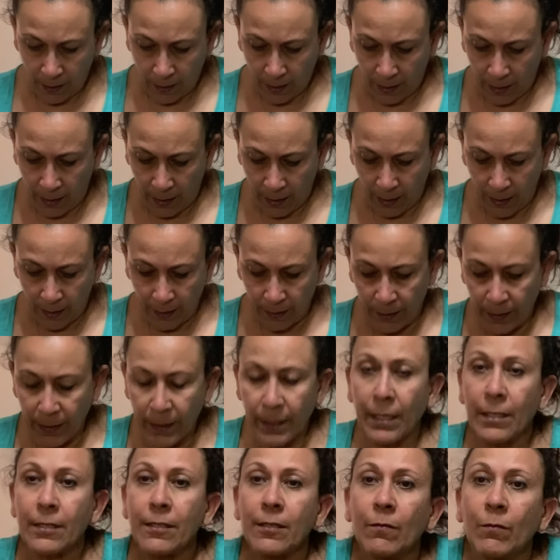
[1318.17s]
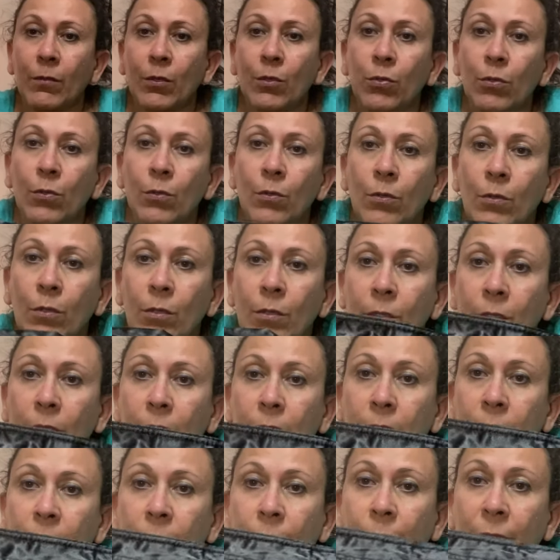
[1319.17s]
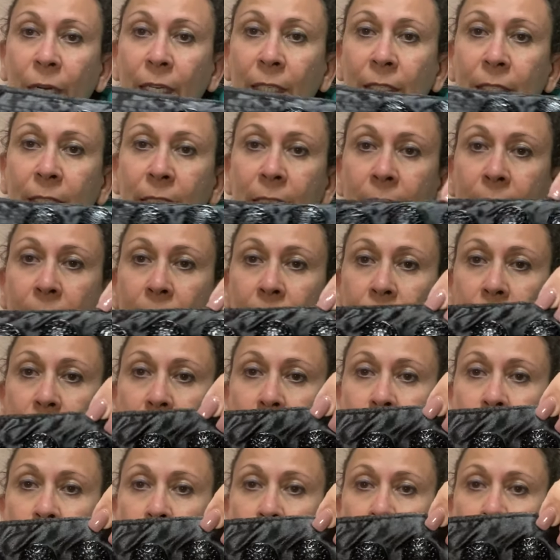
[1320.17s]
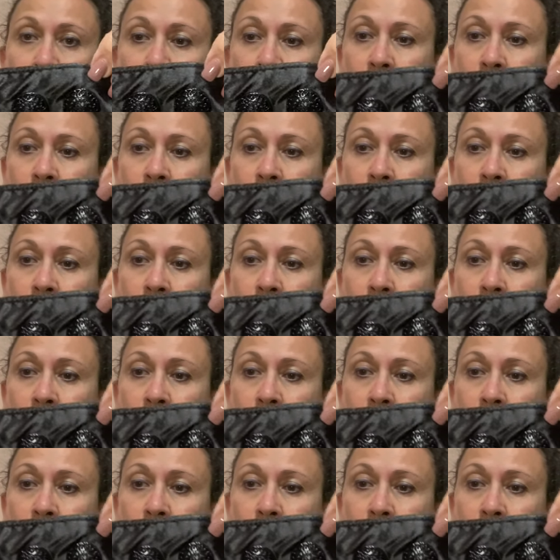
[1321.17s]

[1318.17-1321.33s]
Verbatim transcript: and it's got some cool button detail here.